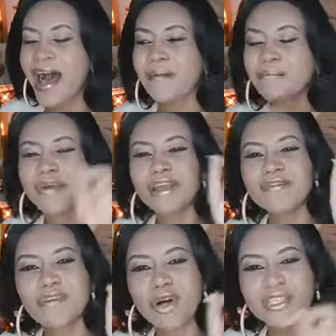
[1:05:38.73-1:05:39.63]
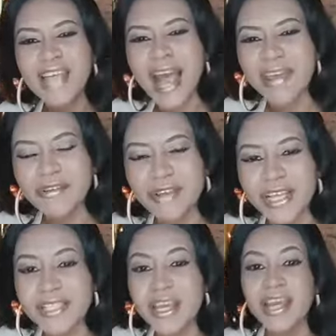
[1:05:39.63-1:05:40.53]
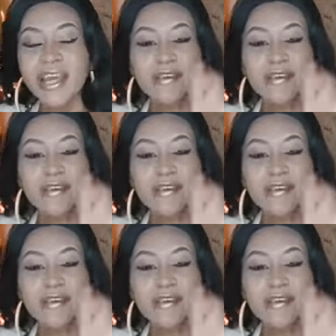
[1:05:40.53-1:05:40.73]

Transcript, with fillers: I'm praying for Tyrese. If